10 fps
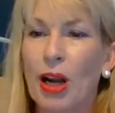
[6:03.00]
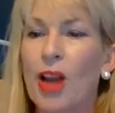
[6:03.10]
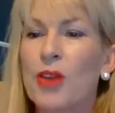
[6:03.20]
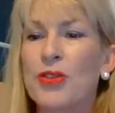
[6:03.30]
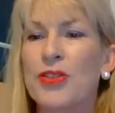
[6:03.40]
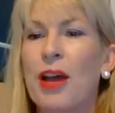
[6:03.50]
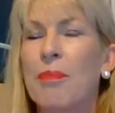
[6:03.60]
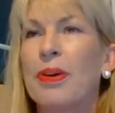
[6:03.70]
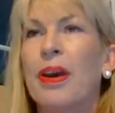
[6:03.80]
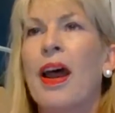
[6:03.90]

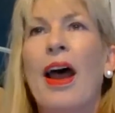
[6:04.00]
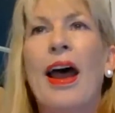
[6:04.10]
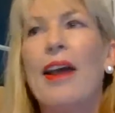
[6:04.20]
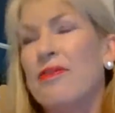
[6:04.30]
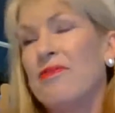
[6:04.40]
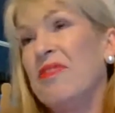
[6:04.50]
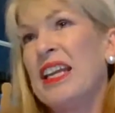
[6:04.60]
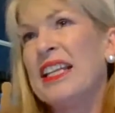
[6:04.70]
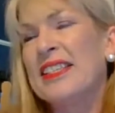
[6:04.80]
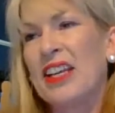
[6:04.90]
close-up,
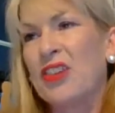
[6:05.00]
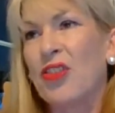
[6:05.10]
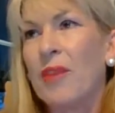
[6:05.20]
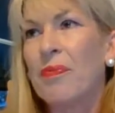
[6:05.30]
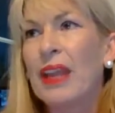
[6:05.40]
etc.